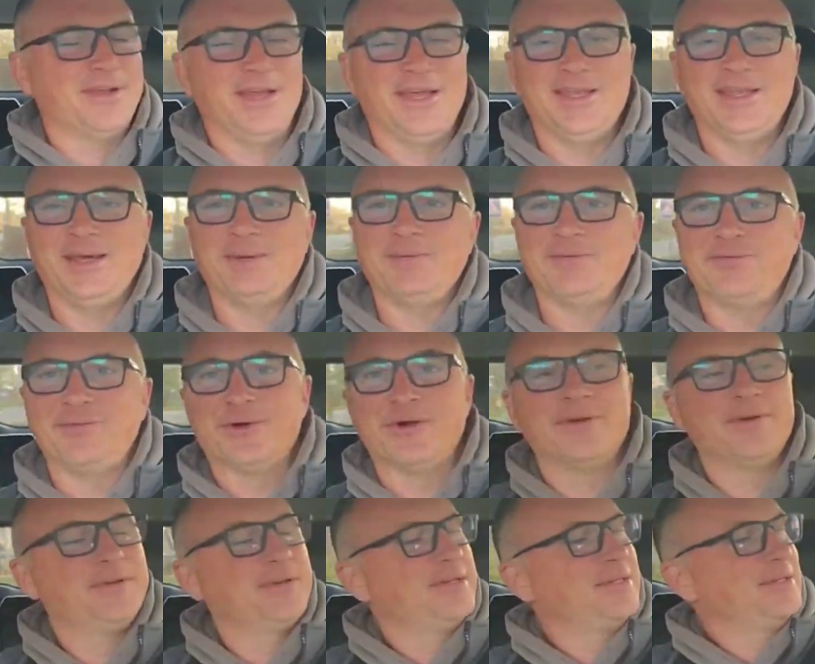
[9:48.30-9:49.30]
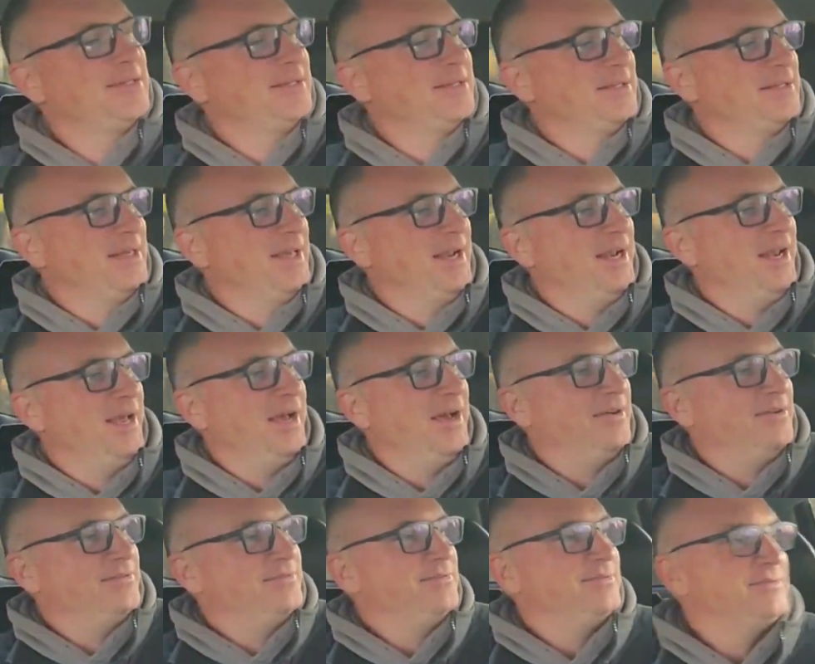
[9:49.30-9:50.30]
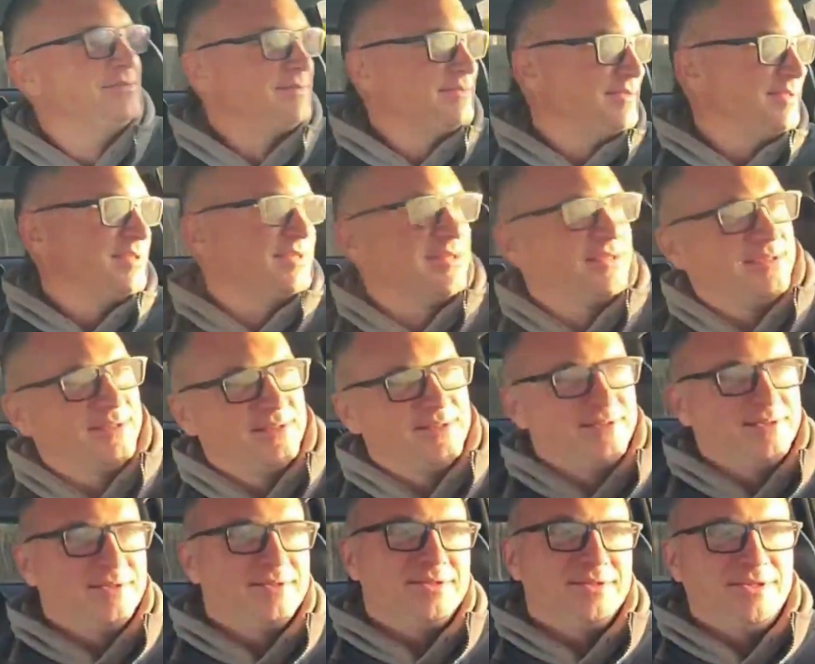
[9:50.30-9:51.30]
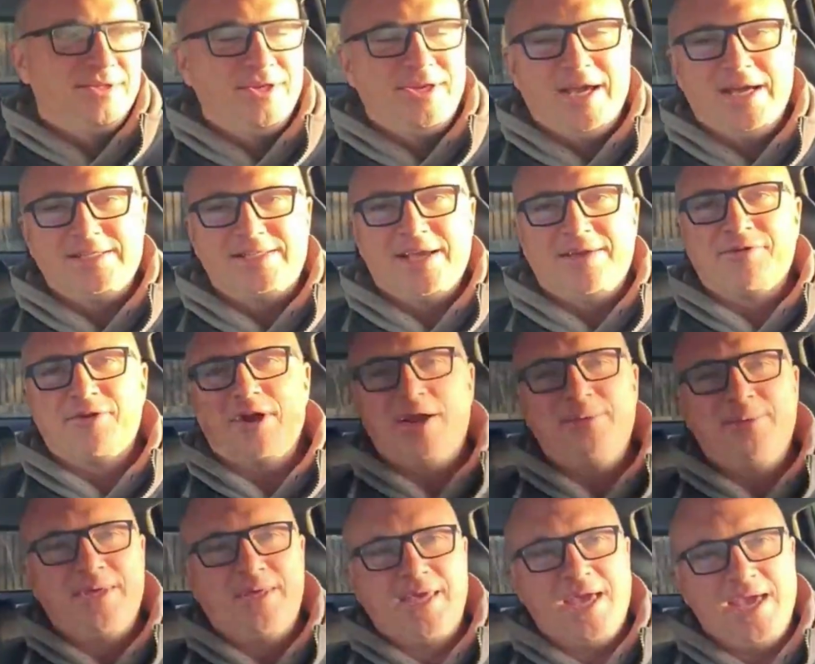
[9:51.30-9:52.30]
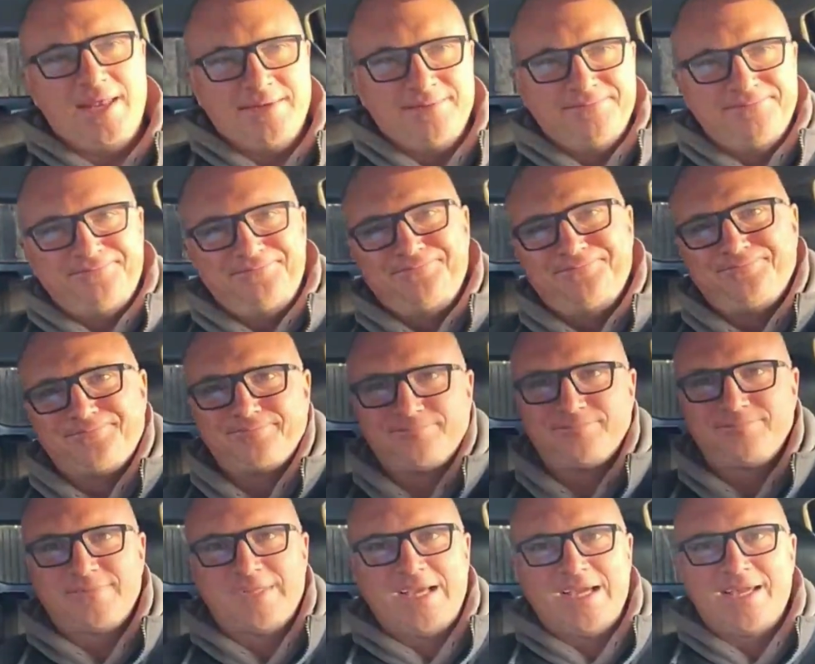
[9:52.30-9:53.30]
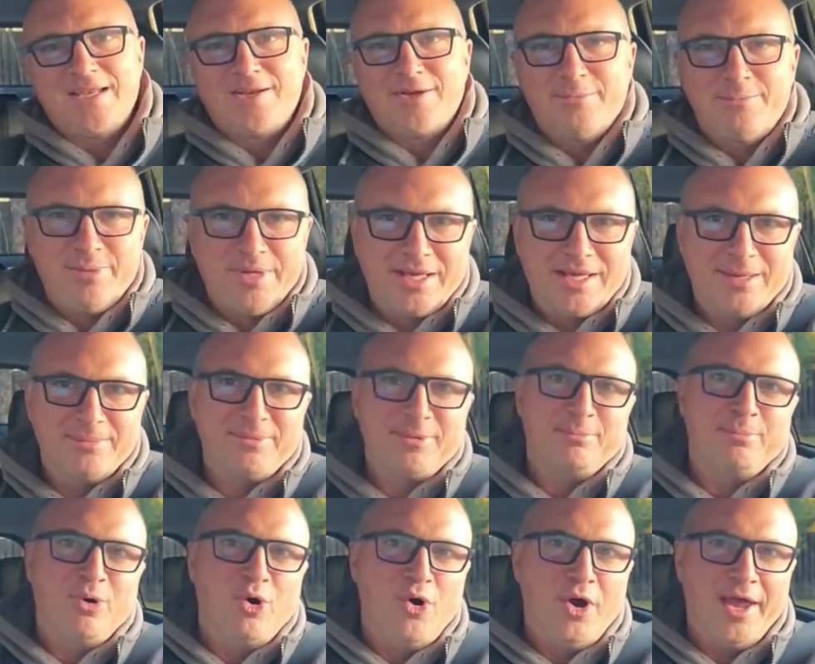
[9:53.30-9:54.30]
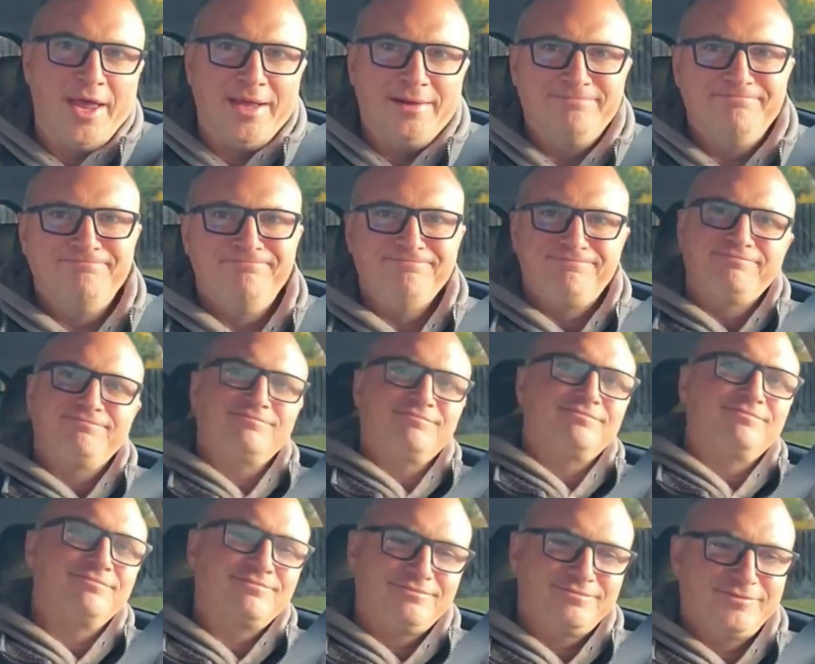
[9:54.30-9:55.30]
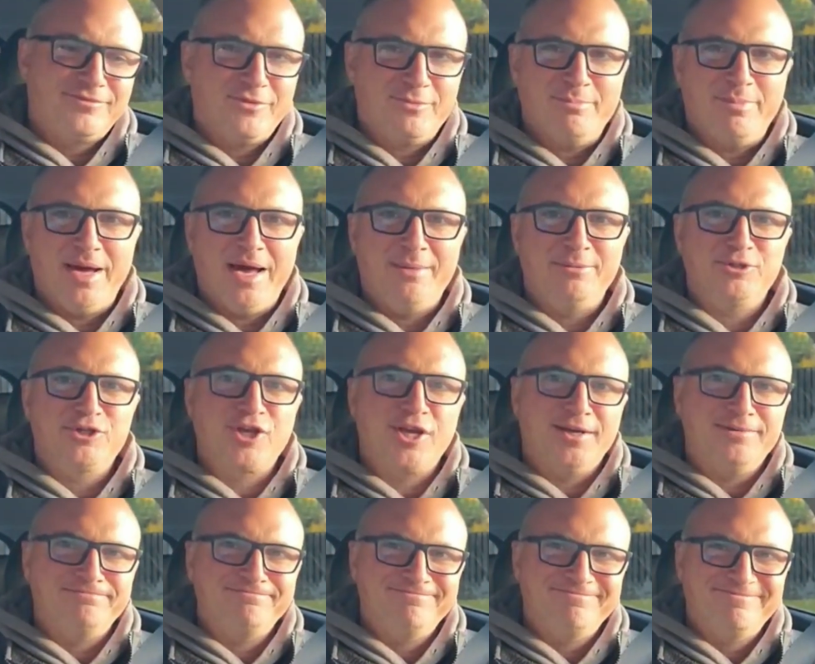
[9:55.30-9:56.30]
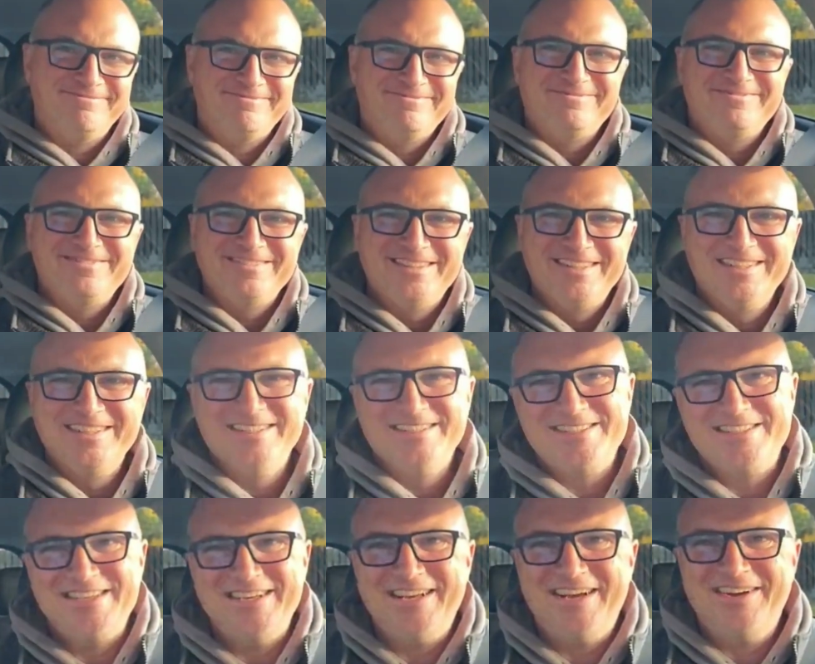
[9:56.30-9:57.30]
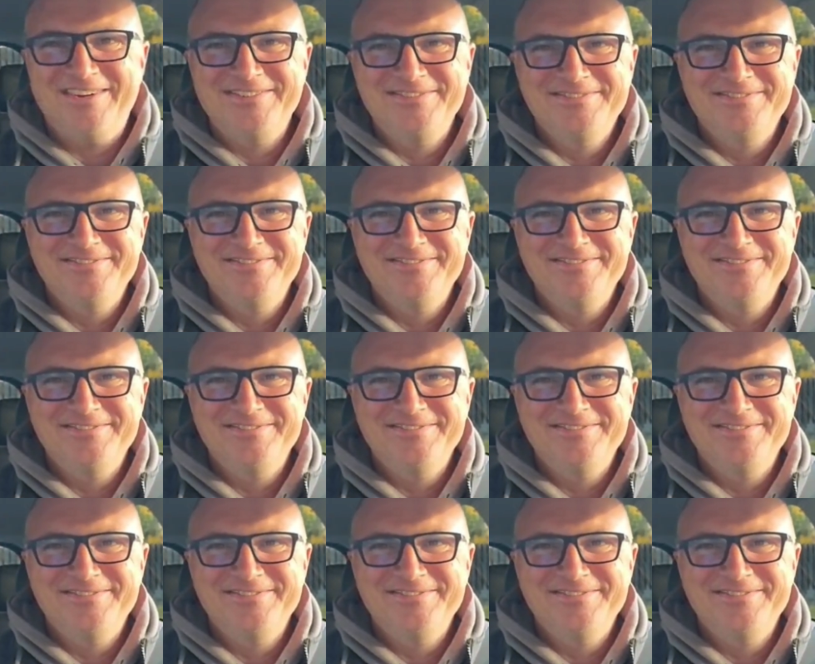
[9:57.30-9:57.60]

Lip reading: had that before. Anyhow, you guys have a great weekend. I gotta go pick up the boy from Babushka. See you now.